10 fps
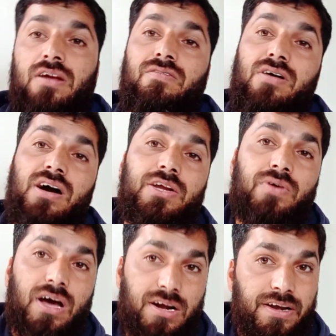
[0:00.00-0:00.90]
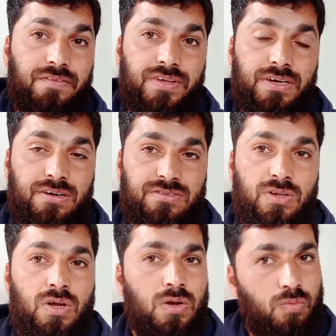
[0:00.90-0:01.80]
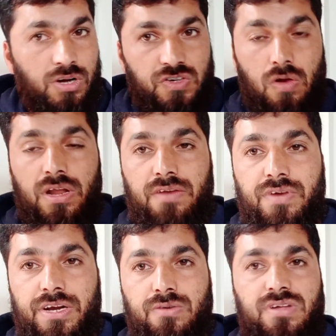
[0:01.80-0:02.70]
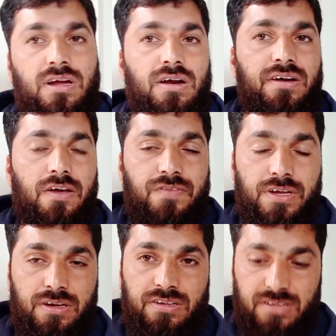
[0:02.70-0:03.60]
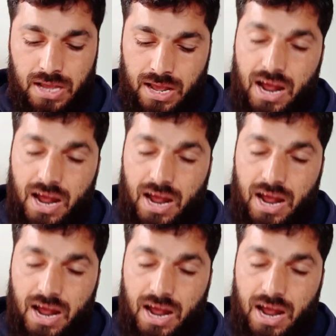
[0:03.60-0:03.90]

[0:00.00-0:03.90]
work on your current affairs, watch online videos on current affairs,